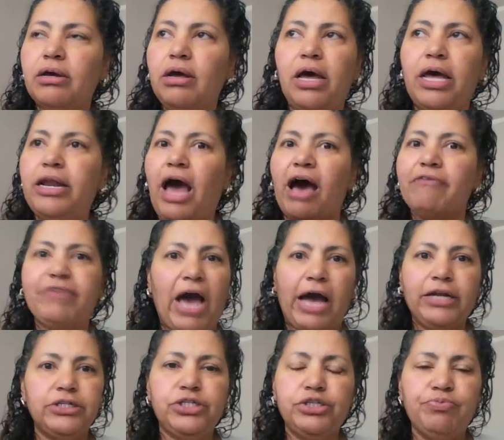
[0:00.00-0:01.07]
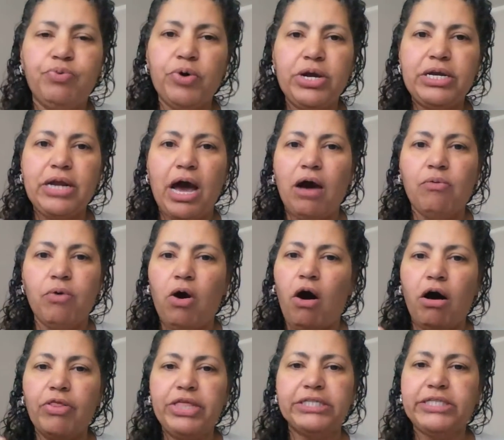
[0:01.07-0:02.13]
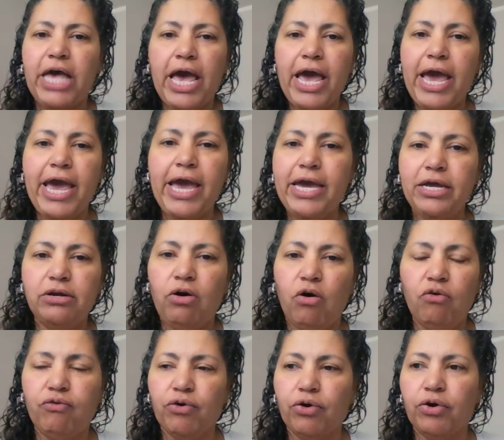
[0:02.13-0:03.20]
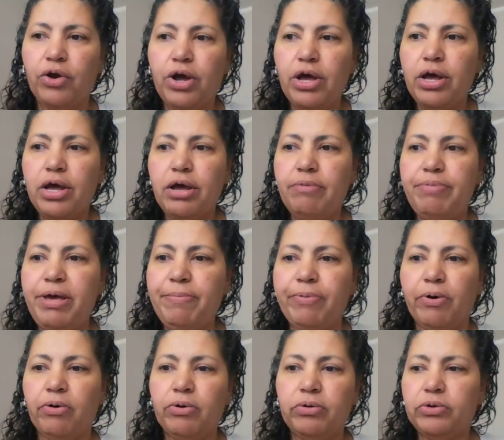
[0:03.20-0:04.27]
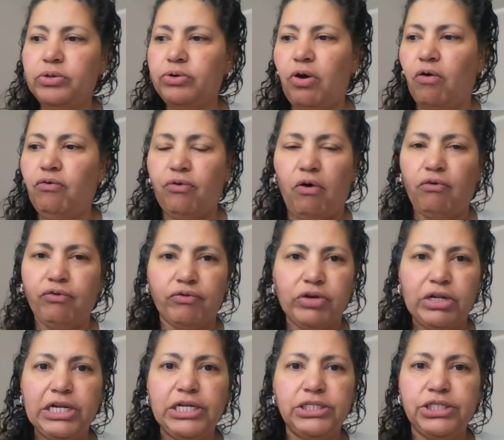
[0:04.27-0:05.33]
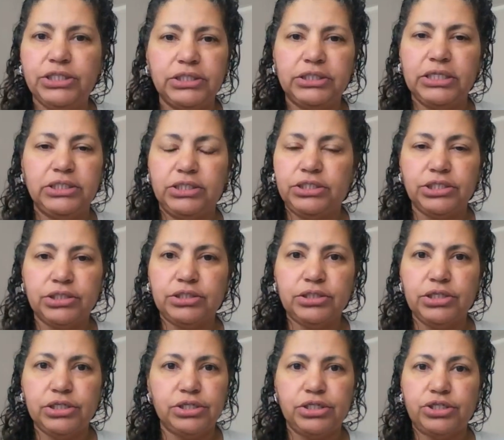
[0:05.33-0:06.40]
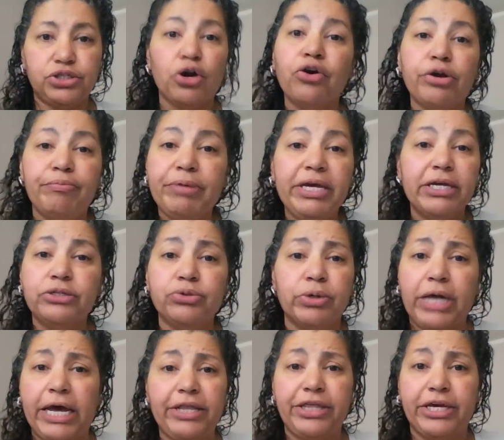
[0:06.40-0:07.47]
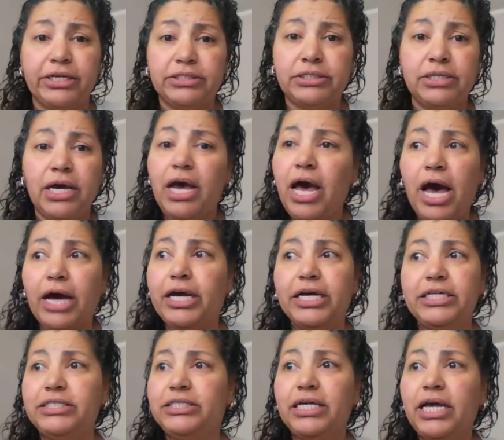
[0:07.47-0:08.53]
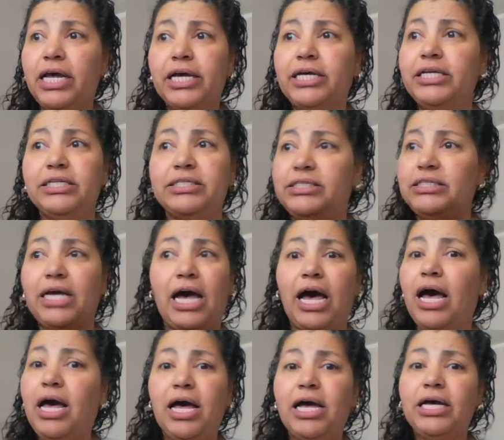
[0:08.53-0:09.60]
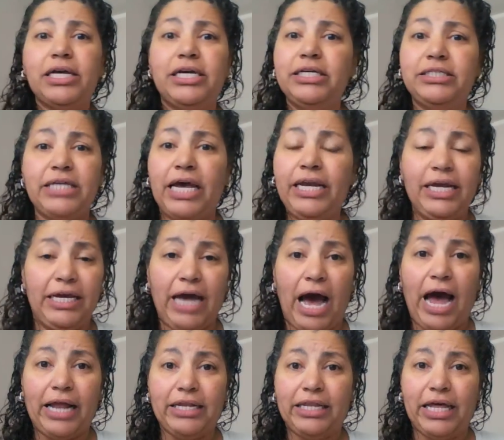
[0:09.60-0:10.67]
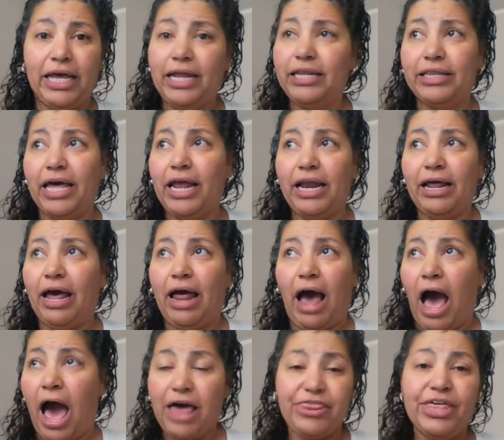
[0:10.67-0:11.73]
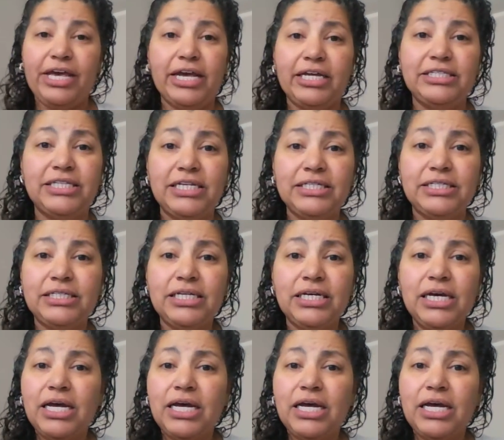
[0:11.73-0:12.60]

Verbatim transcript: And I've gotten to the point now where all this hate over people over religions is just is turning me into an atheist because because because any god that that I think exists